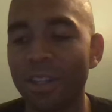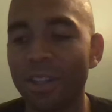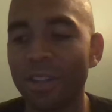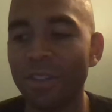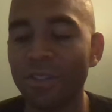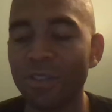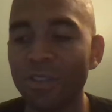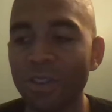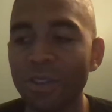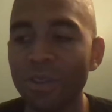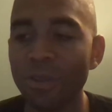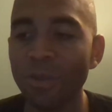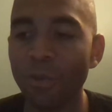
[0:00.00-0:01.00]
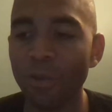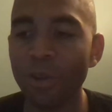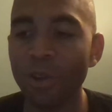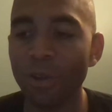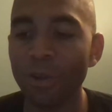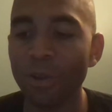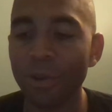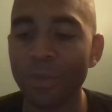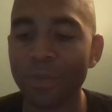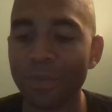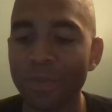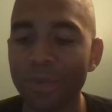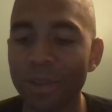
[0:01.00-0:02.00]
There's no real
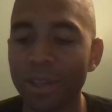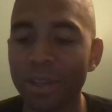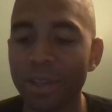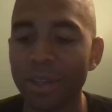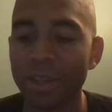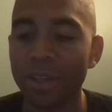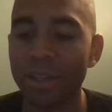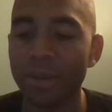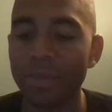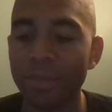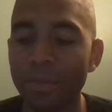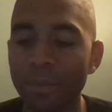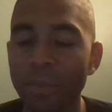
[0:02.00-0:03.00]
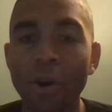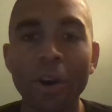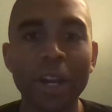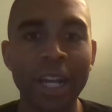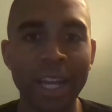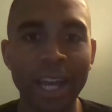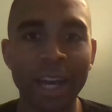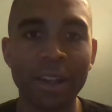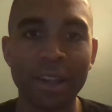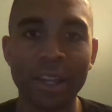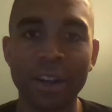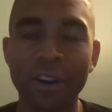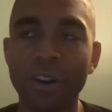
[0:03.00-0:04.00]
marketing out
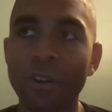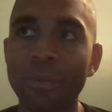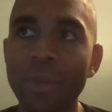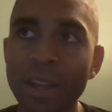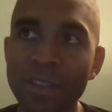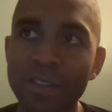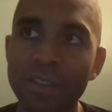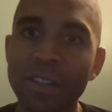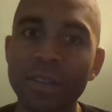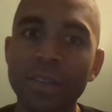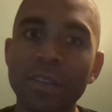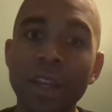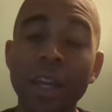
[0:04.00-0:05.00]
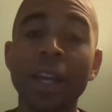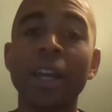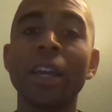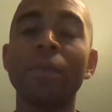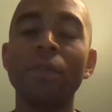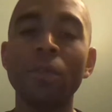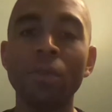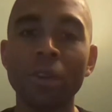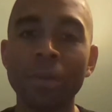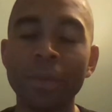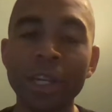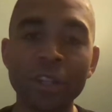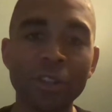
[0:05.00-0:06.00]
there or message that says, hey, if you want to
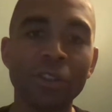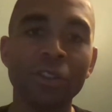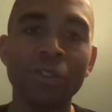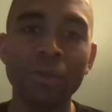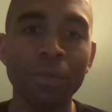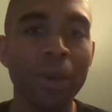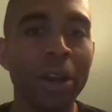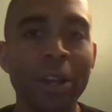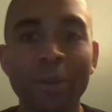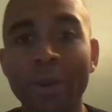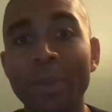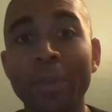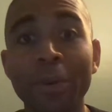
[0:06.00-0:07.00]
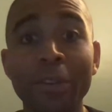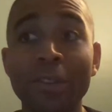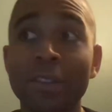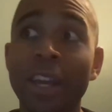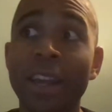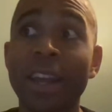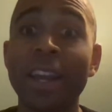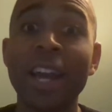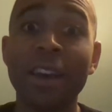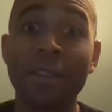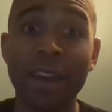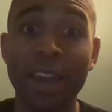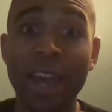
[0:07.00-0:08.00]
make sure you marry the right person
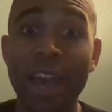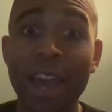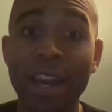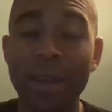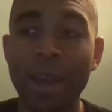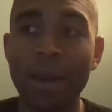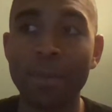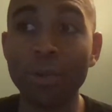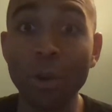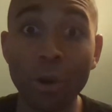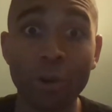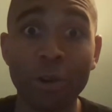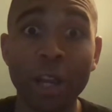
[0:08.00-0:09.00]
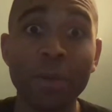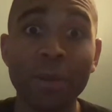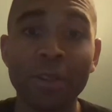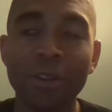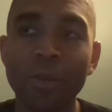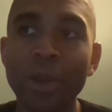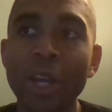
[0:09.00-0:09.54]
and procreate with them,